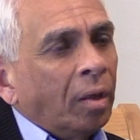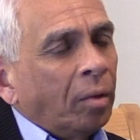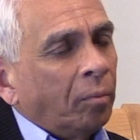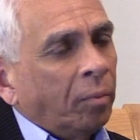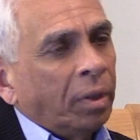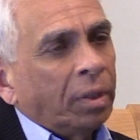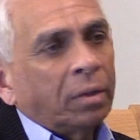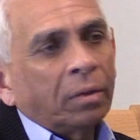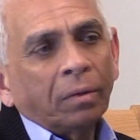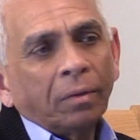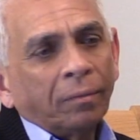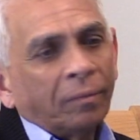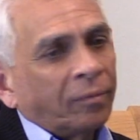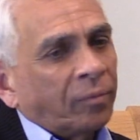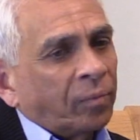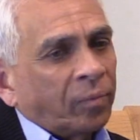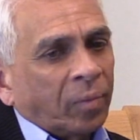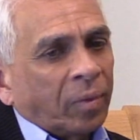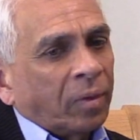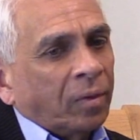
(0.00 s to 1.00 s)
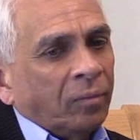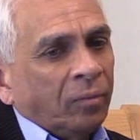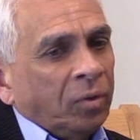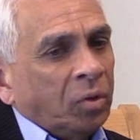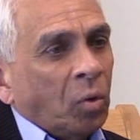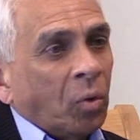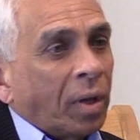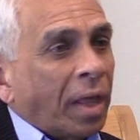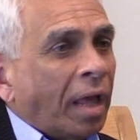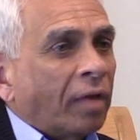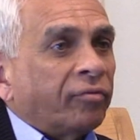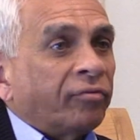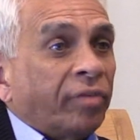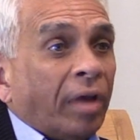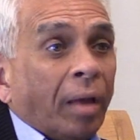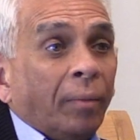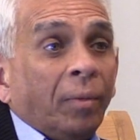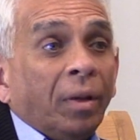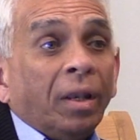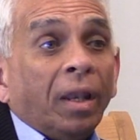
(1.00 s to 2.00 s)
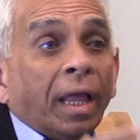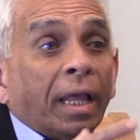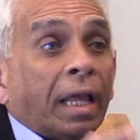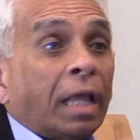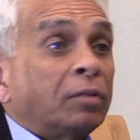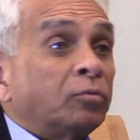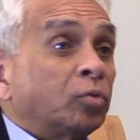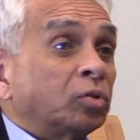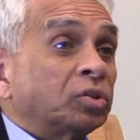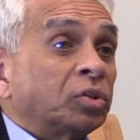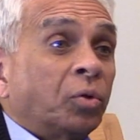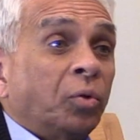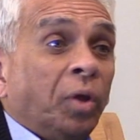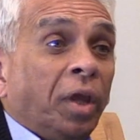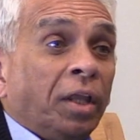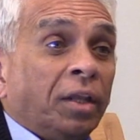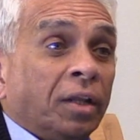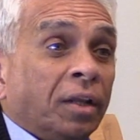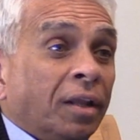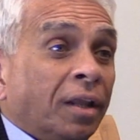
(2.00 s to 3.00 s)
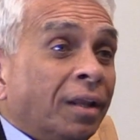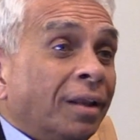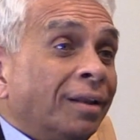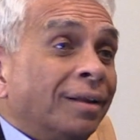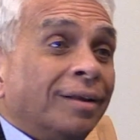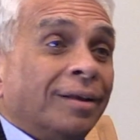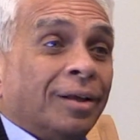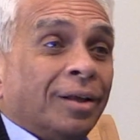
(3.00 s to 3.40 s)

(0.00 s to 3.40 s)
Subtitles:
But we don't have famine like it was created in